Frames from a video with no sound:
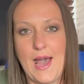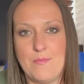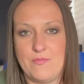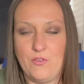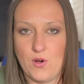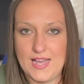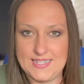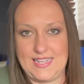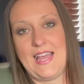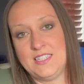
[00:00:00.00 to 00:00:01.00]
For
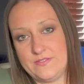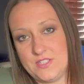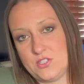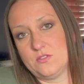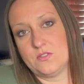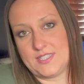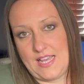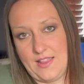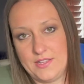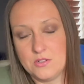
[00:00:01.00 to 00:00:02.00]
as individual
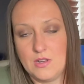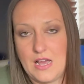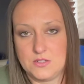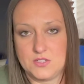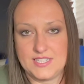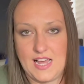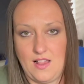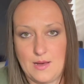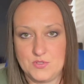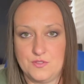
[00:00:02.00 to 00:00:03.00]
seller, you're allowed to sell
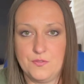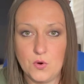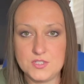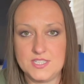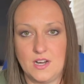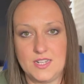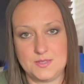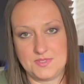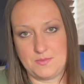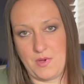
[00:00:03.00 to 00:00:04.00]
up to 40
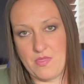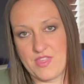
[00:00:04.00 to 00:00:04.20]
items a month